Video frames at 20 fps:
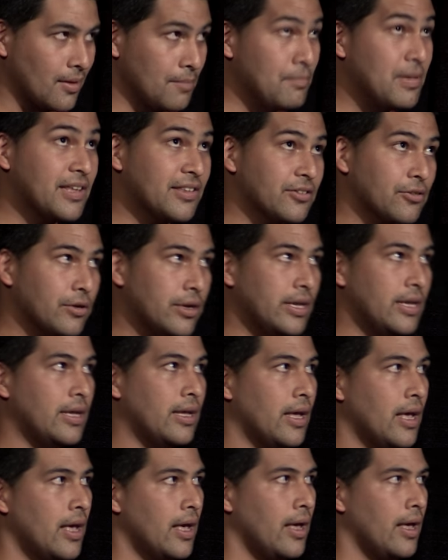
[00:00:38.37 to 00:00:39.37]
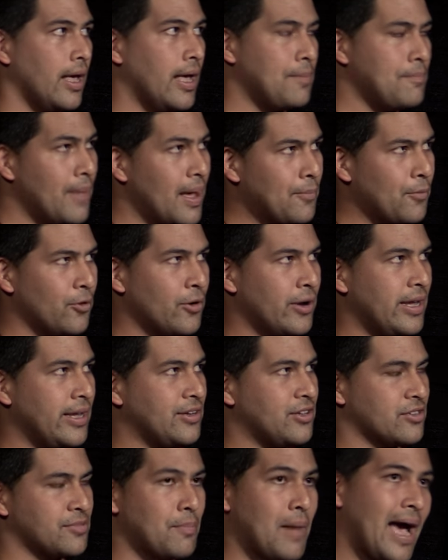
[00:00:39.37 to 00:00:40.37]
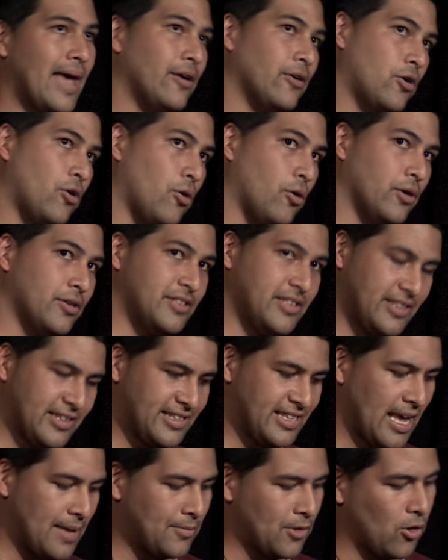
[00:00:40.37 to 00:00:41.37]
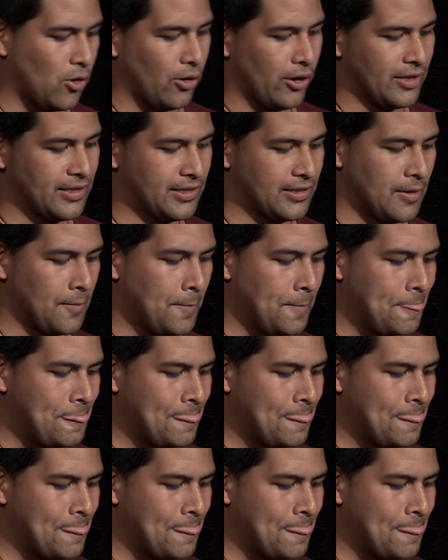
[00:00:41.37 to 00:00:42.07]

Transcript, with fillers: Misery and memory, just minor chords in the same chorus.